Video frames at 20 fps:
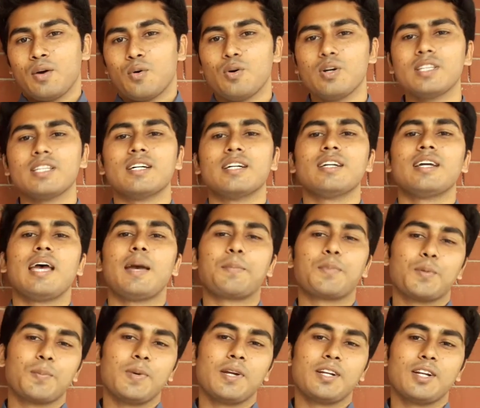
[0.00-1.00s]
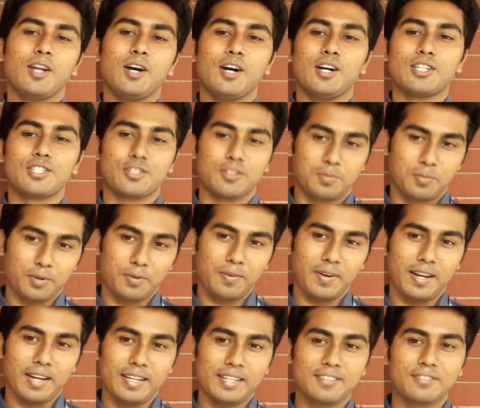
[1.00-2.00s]
Whether appropriate law should
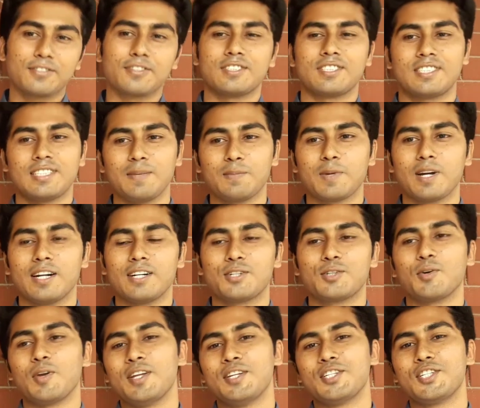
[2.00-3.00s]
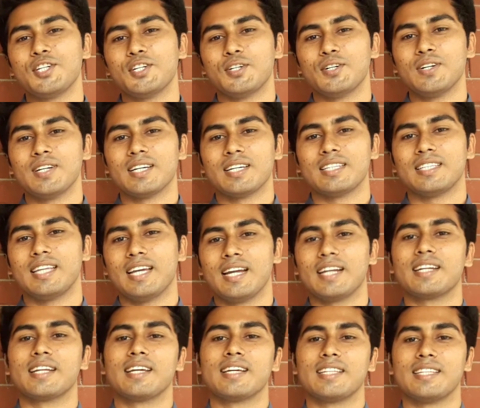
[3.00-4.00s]
provide for safeguard to ensure
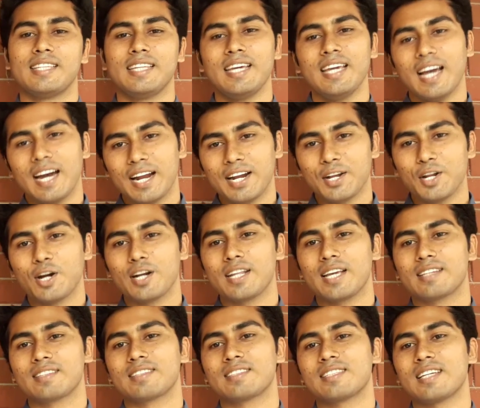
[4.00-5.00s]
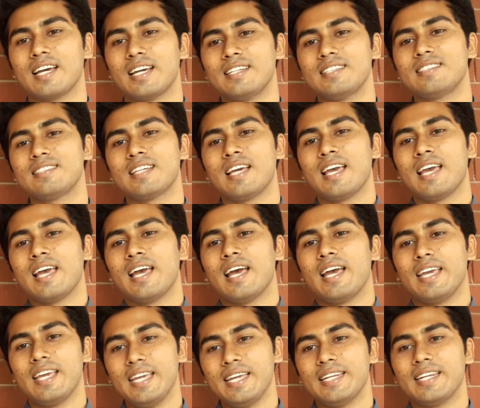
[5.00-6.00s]
that they are not exercised
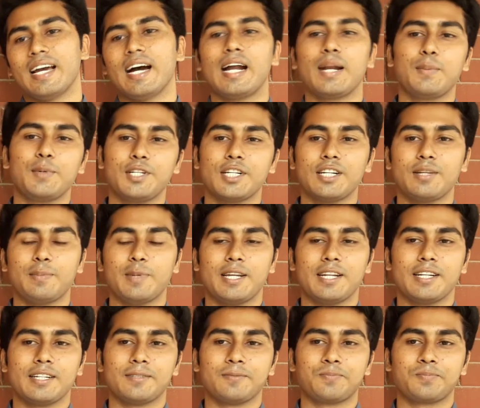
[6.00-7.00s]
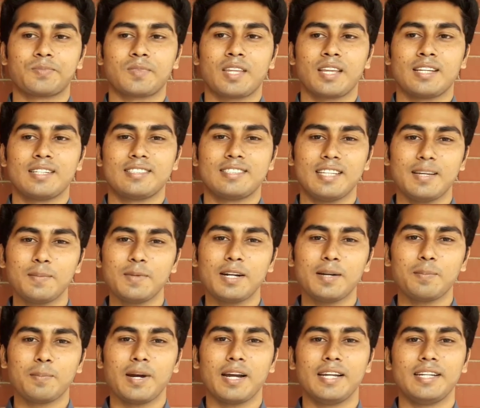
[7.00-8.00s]
in arbitrary manner.
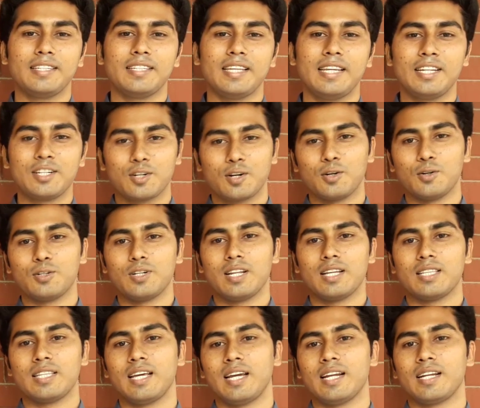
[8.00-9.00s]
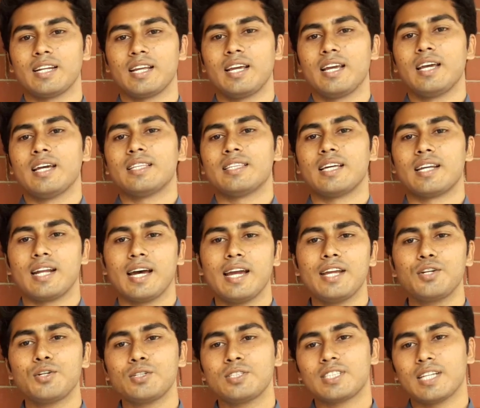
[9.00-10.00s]
Safeguard might include that the
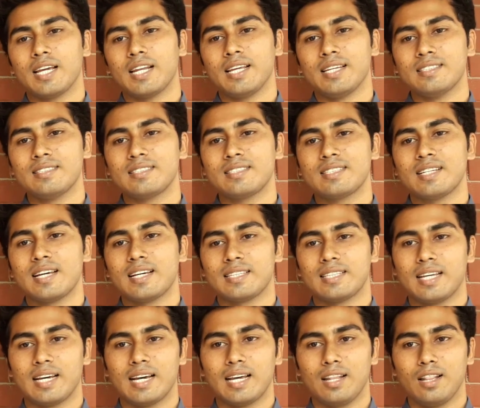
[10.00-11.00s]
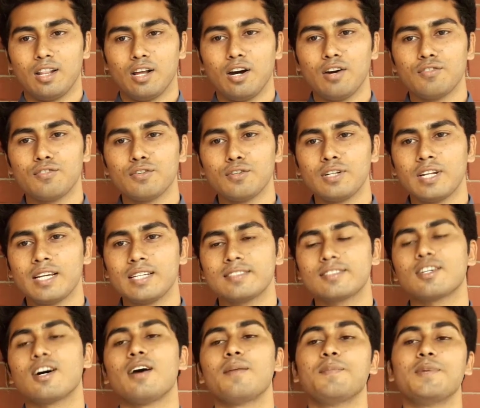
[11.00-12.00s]
right to challenge the lawfulness
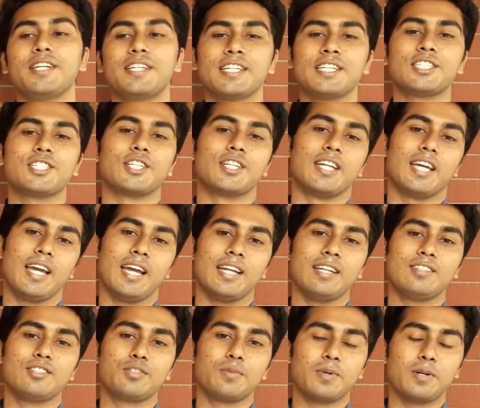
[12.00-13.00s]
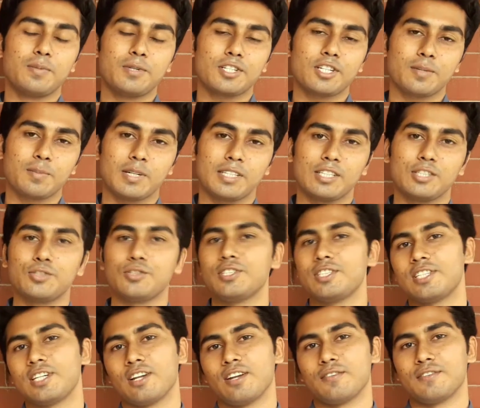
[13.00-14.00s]
of detention and supervision by the
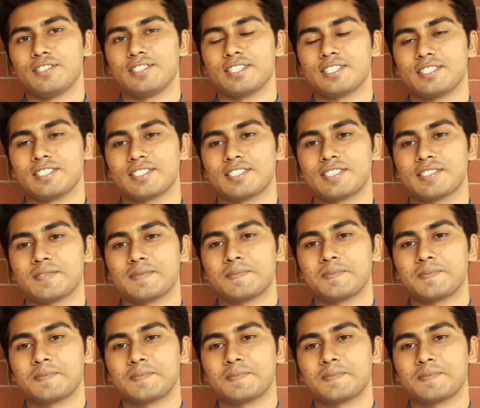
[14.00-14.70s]
judicial officers.